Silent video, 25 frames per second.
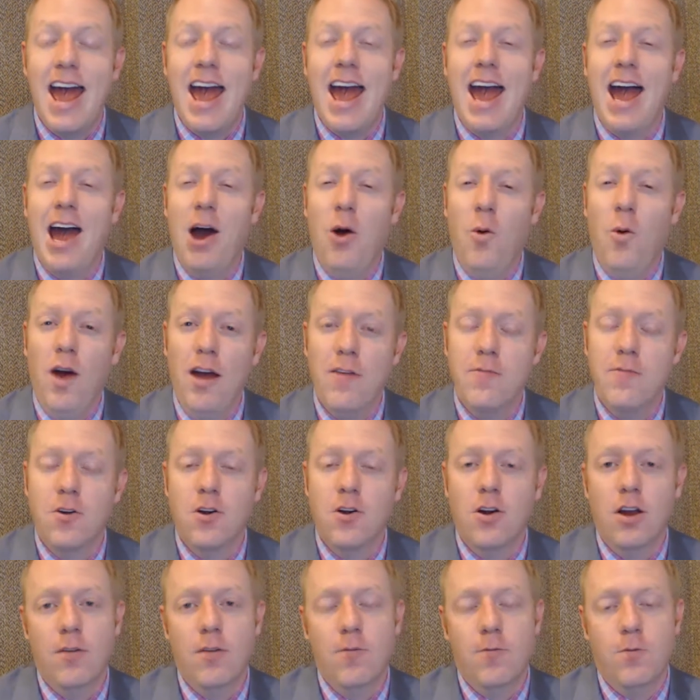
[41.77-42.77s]

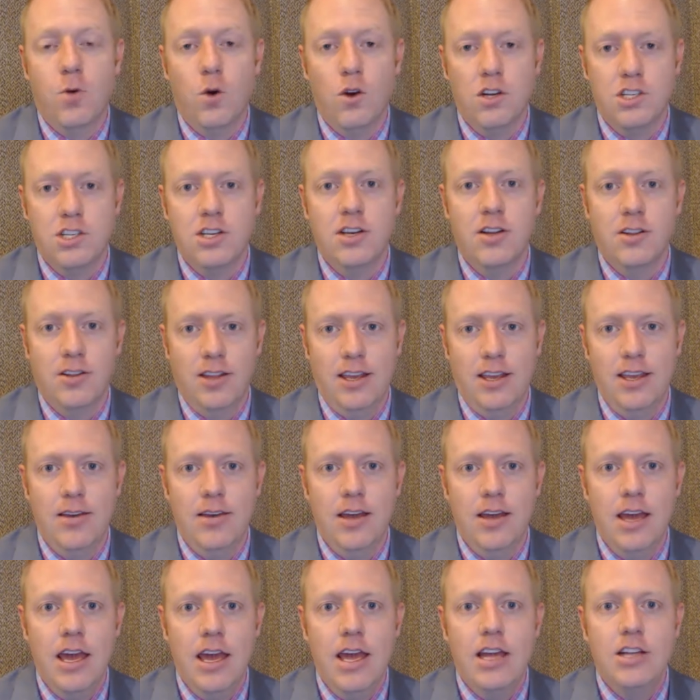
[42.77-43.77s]
However, unfortunately,
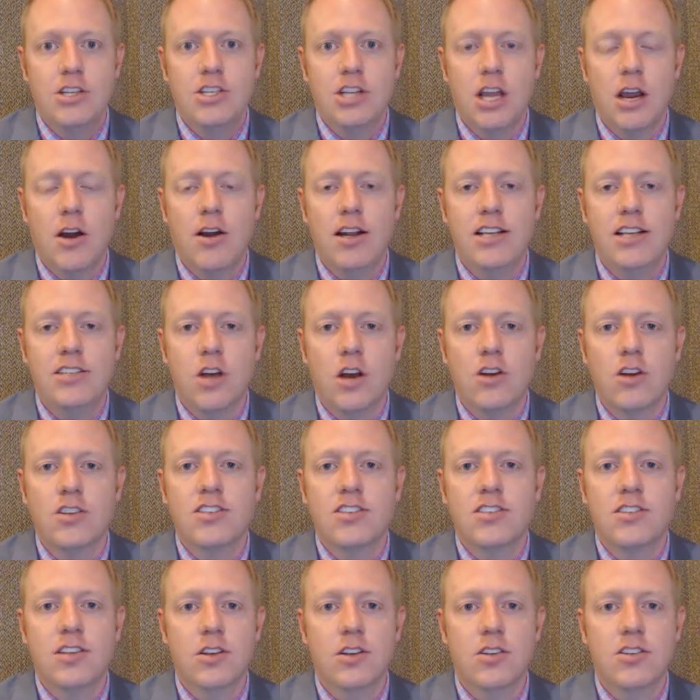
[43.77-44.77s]
charities are
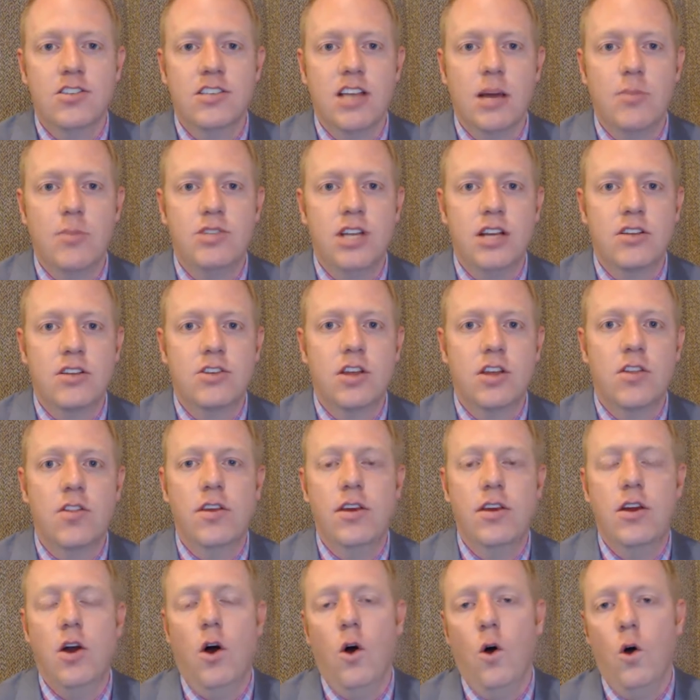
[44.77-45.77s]
still subject to
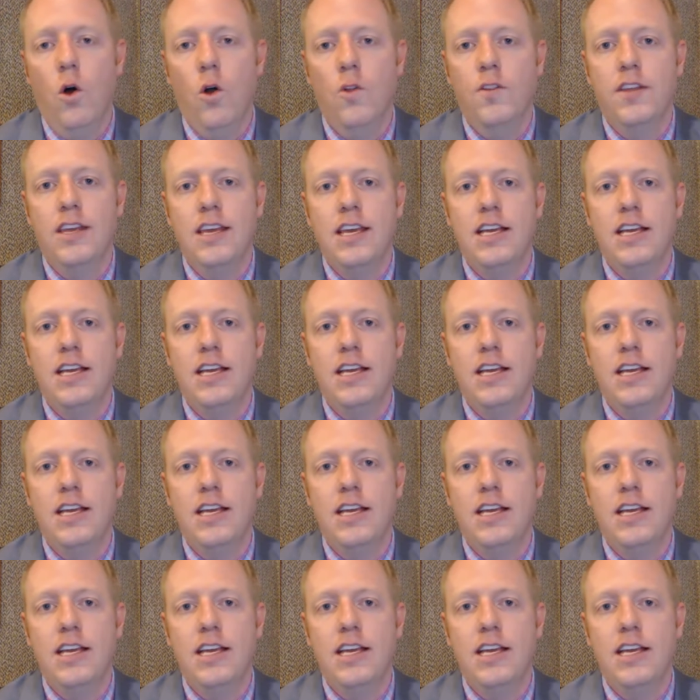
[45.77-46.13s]
the old,